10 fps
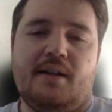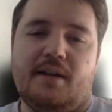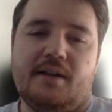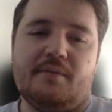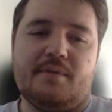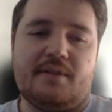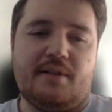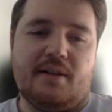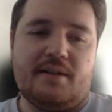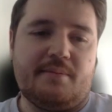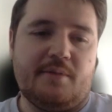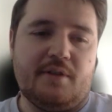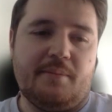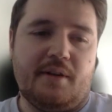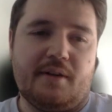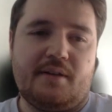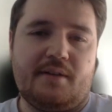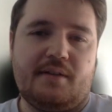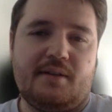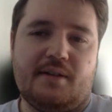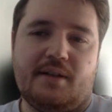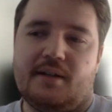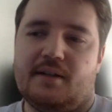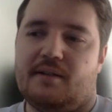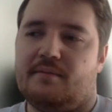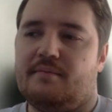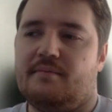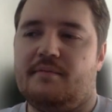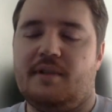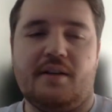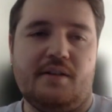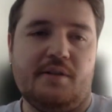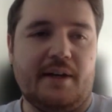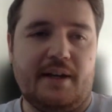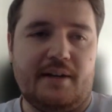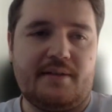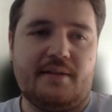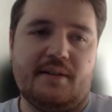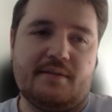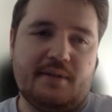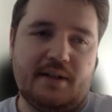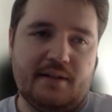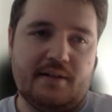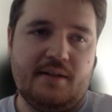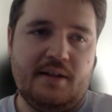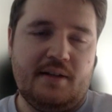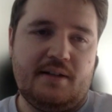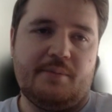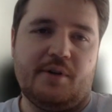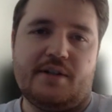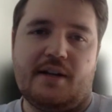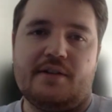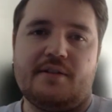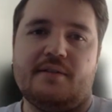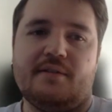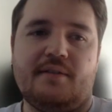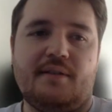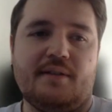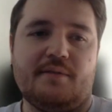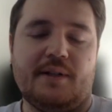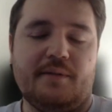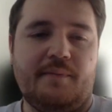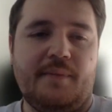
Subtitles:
It was a slightly smaller block, a lot newer house. So this one had depreciation as well.